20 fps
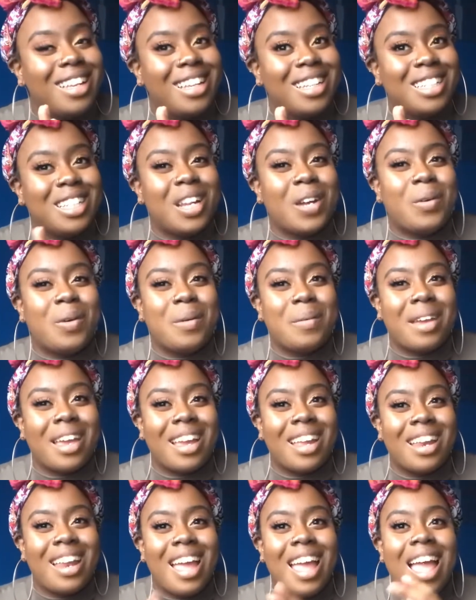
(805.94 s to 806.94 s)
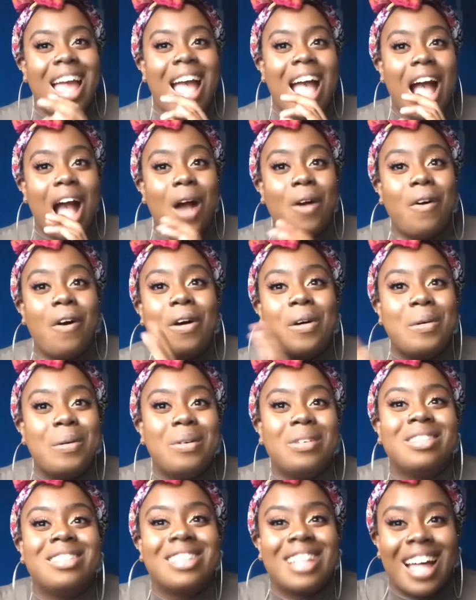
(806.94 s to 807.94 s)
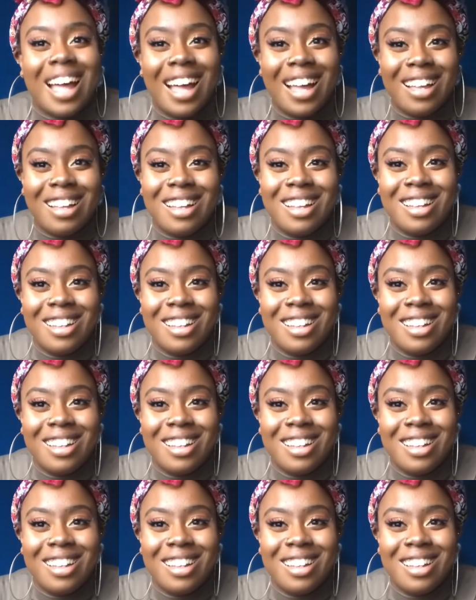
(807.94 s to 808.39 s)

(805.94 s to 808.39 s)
You know what I mean? How horrible is that?